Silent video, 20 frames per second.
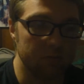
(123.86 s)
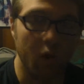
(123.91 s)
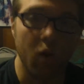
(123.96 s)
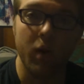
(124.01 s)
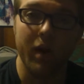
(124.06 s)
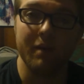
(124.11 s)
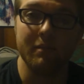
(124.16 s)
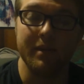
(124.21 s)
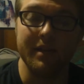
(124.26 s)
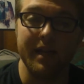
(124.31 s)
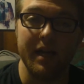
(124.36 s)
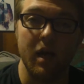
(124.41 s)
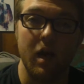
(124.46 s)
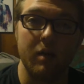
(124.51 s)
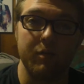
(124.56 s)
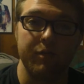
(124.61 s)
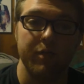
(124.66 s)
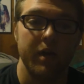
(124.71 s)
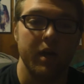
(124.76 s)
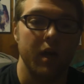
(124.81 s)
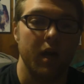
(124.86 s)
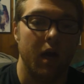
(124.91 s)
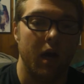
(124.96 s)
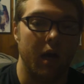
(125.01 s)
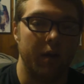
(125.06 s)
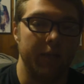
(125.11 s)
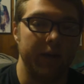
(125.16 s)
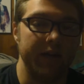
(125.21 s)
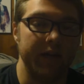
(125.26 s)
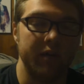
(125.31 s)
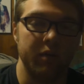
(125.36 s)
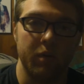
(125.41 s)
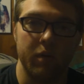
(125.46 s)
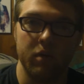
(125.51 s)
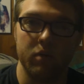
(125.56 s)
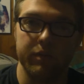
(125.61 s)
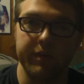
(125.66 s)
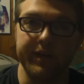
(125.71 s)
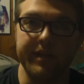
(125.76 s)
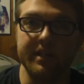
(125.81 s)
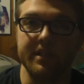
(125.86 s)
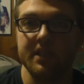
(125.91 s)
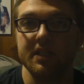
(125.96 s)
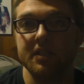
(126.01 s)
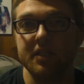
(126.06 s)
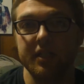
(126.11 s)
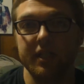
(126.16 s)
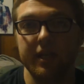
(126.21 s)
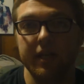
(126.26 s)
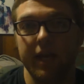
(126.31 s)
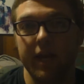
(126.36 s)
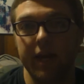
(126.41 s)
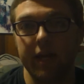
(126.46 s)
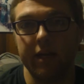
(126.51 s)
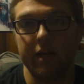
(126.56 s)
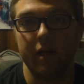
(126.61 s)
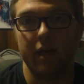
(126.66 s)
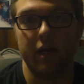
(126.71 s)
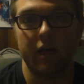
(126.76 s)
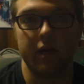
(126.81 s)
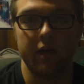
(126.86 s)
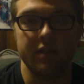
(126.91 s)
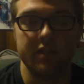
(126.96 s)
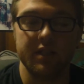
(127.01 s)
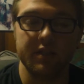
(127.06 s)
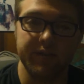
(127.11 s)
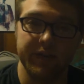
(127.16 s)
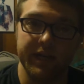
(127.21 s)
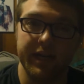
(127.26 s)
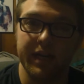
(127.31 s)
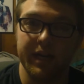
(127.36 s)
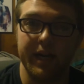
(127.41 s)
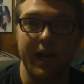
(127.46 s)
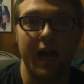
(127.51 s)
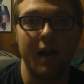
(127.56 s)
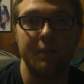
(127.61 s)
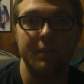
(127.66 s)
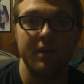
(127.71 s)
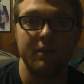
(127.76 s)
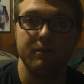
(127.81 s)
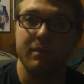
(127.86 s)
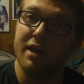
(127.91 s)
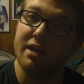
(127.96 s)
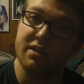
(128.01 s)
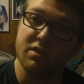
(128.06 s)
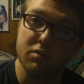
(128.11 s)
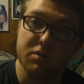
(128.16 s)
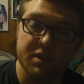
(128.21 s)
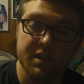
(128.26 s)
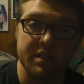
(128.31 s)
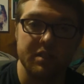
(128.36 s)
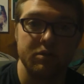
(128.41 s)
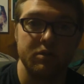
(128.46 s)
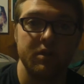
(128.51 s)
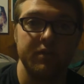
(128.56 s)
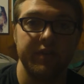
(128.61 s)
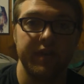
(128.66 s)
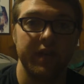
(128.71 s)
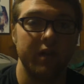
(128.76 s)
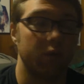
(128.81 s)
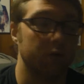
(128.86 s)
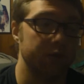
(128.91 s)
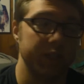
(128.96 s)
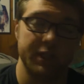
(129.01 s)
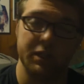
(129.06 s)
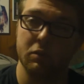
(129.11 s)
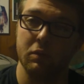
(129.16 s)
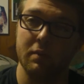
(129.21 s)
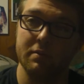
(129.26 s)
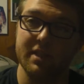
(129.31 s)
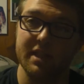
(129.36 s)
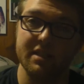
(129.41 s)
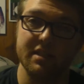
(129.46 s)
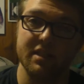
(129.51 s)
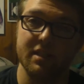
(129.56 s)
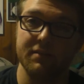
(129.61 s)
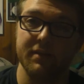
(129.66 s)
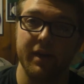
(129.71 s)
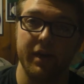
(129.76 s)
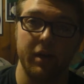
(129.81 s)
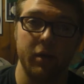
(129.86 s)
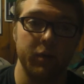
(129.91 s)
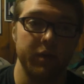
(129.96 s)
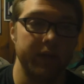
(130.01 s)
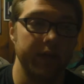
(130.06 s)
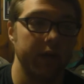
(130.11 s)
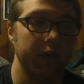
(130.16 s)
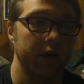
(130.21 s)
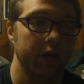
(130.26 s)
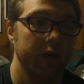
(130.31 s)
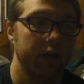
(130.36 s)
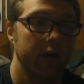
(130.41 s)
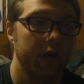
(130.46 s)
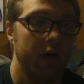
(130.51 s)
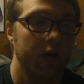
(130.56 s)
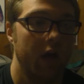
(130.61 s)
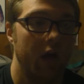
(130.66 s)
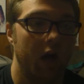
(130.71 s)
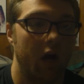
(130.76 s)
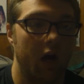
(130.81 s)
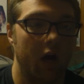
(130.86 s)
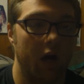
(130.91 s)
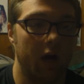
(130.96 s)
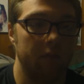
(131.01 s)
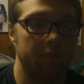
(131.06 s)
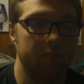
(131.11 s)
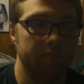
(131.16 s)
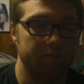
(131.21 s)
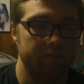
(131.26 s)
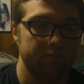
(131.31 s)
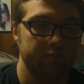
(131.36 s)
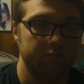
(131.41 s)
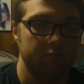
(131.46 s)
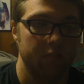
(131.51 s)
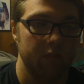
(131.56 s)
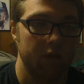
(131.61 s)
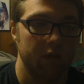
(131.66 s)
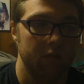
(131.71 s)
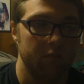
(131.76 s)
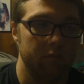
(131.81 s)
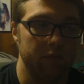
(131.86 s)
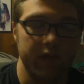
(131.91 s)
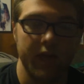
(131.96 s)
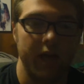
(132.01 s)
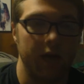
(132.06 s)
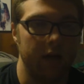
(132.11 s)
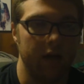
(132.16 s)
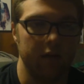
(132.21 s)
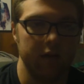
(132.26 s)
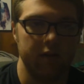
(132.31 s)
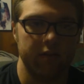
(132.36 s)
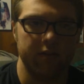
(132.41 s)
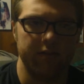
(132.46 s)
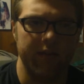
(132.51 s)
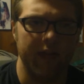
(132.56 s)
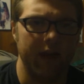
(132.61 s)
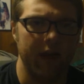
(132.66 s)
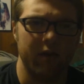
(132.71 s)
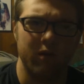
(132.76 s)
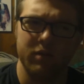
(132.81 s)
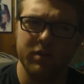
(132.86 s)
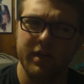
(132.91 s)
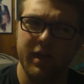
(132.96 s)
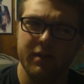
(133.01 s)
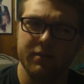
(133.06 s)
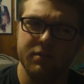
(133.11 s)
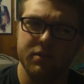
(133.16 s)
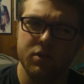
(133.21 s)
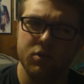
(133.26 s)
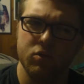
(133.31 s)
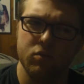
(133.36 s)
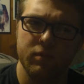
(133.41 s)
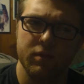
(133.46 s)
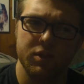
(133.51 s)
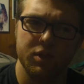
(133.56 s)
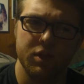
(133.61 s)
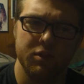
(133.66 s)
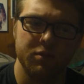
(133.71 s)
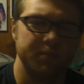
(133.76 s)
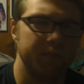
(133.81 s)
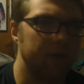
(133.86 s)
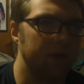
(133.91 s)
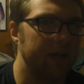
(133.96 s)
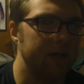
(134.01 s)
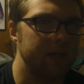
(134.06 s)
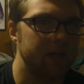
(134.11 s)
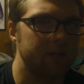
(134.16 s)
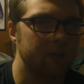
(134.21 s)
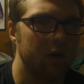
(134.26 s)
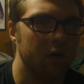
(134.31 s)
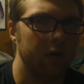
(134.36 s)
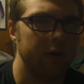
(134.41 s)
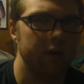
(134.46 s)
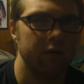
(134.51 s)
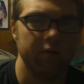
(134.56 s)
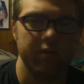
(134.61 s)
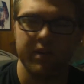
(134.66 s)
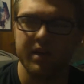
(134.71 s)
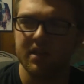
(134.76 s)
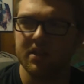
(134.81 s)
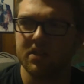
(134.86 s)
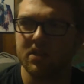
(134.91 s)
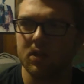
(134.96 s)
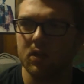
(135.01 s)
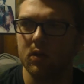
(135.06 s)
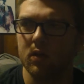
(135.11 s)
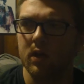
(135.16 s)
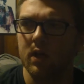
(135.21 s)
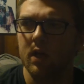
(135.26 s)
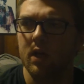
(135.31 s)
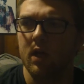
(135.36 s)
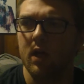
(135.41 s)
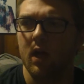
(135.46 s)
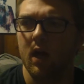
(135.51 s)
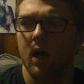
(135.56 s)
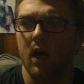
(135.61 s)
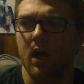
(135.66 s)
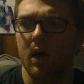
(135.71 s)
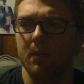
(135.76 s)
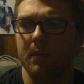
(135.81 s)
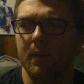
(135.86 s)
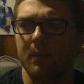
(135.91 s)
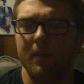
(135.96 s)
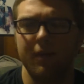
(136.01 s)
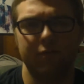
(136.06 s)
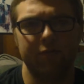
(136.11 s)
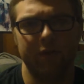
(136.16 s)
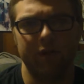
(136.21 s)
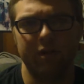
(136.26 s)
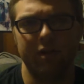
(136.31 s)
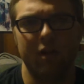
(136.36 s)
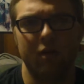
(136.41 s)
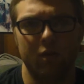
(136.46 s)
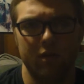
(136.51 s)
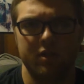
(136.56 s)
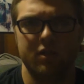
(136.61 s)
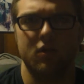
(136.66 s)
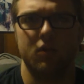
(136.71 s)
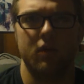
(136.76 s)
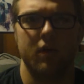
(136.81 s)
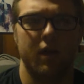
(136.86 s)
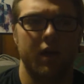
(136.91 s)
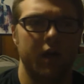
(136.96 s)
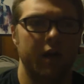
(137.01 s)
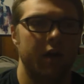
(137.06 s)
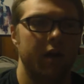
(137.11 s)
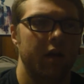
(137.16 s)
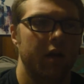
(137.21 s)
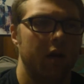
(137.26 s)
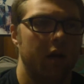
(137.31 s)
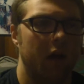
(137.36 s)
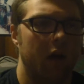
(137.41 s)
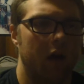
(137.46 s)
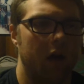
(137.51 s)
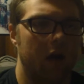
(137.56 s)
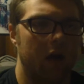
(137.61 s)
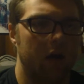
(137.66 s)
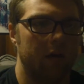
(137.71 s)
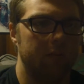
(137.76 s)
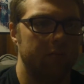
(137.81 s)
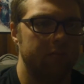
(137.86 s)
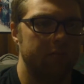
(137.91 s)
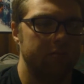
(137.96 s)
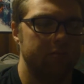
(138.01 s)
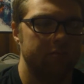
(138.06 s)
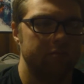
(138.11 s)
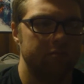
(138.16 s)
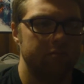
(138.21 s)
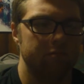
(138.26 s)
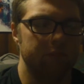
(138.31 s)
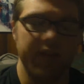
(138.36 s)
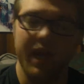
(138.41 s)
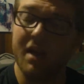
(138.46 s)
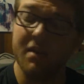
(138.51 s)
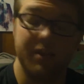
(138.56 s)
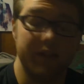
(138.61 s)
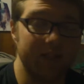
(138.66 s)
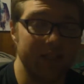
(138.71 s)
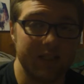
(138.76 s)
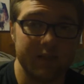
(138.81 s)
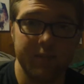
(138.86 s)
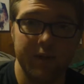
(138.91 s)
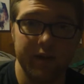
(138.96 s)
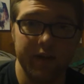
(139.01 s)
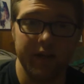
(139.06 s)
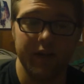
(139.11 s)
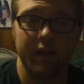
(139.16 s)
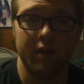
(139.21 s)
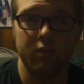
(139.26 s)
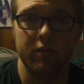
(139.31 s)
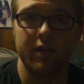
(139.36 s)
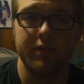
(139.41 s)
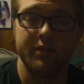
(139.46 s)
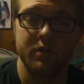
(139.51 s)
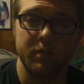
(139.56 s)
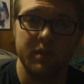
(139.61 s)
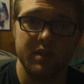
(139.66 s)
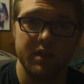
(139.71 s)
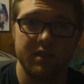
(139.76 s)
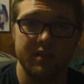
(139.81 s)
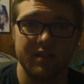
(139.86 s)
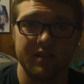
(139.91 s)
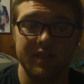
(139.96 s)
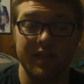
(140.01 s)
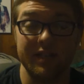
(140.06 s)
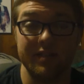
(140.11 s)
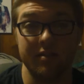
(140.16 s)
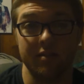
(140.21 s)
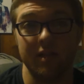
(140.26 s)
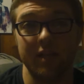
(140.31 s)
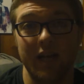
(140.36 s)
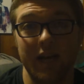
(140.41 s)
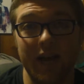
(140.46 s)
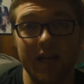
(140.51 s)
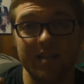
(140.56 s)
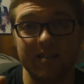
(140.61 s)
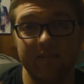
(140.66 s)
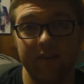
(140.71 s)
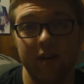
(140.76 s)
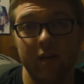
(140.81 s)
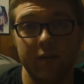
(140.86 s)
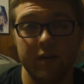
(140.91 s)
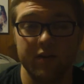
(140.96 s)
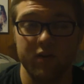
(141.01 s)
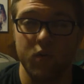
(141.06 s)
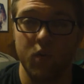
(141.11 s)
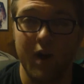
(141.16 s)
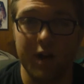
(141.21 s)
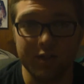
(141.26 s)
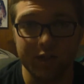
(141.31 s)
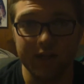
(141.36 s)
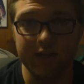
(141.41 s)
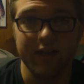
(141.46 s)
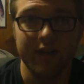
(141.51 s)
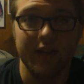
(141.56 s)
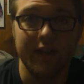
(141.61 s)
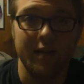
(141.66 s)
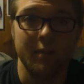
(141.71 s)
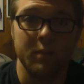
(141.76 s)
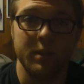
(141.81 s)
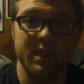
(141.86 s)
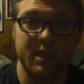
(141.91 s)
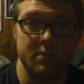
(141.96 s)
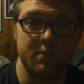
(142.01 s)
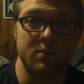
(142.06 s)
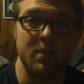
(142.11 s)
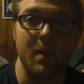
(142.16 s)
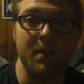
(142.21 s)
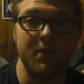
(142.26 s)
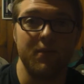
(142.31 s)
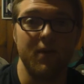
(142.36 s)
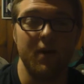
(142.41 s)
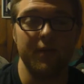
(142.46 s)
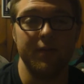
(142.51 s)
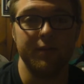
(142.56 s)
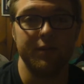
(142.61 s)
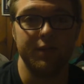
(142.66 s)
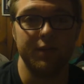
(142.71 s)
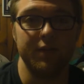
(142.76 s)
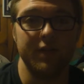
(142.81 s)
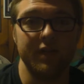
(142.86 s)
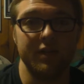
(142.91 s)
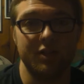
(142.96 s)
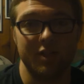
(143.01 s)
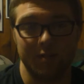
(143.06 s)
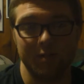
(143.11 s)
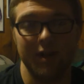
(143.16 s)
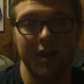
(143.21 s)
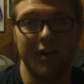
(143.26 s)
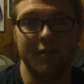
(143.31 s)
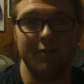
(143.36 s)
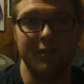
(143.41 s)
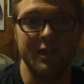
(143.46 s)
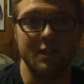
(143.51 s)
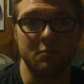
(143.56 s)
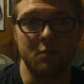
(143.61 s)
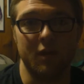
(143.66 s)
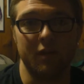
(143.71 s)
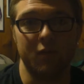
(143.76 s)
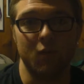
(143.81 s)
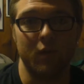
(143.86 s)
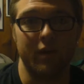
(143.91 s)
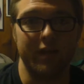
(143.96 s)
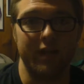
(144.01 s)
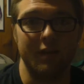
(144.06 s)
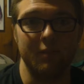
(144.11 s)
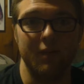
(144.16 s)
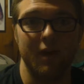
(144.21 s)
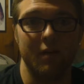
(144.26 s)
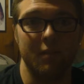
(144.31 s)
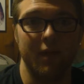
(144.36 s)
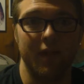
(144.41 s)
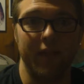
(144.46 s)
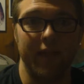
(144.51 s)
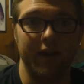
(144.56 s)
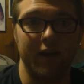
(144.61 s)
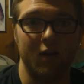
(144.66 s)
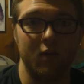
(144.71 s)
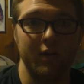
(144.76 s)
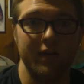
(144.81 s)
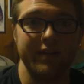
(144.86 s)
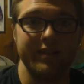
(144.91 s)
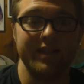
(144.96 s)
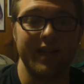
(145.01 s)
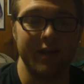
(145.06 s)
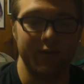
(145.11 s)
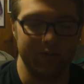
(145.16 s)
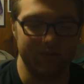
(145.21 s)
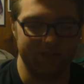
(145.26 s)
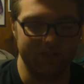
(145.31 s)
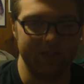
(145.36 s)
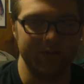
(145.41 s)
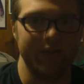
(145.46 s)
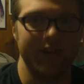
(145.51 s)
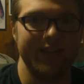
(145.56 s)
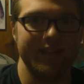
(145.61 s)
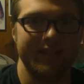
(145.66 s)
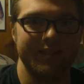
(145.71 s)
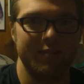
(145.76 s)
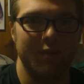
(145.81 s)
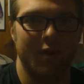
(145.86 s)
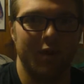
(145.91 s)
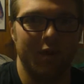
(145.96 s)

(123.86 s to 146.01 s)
tomorrow I have my day off. Um, I need to run over to ECC and uh, see if I can get a copy of my associate certificate or check their website and see if I can do it there. Um, but yeah, other than that, I don't really have too much else planned tomorrow, I don't think, so um, I'm going to figure out what's going on. Um, but yeah, I think that's about it. I don't really have too much else to say, so thank you guys very much for watching. Please subscribe to follow the journey and check me out on Facebook if you want to keep up. And like always, I will see you guys